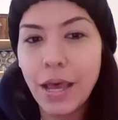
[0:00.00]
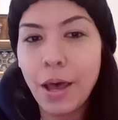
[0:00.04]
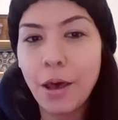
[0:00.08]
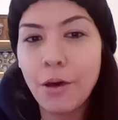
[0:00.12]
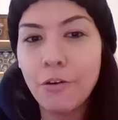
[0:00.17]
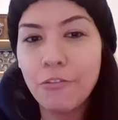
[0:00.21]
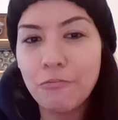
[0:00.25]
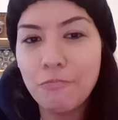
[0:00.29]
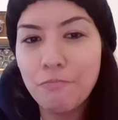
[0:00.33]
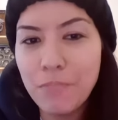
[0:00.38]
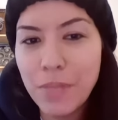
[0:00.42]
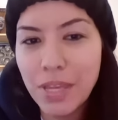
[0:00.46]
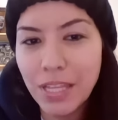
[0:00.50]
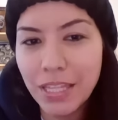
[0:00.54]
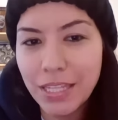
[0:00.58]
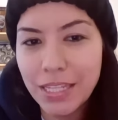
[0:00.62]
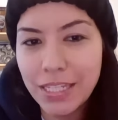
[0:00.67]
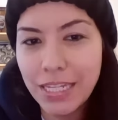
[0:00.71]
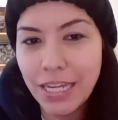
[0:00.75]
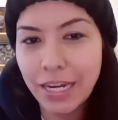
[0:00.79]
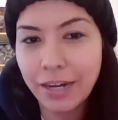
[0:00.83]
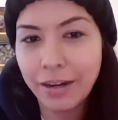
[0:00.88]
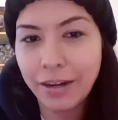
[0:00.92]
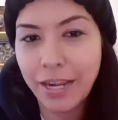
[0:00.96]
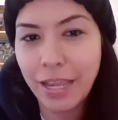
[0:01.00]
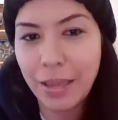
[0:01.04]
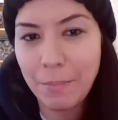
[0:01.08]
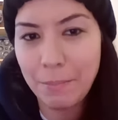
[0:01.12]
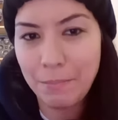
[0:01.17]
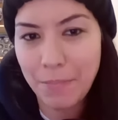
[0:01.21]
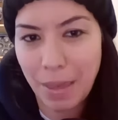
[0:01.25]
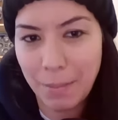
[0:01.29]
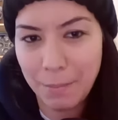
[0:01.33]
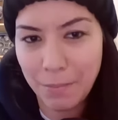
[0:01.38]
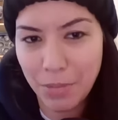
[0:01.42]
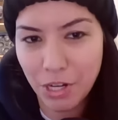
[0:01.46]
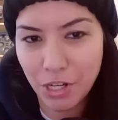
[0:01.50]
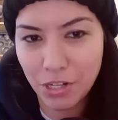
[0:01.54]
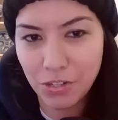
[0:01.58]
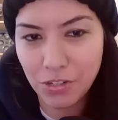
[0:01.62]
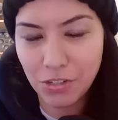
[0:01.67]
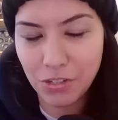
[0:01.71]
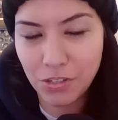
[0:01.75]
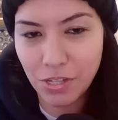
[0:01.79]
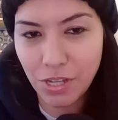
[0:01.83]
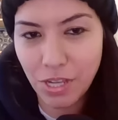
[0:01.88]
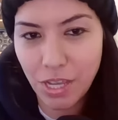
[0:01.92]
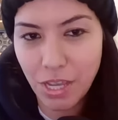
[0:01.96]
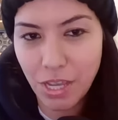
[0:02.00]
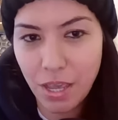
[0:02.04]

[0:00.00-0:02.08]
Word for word: of military members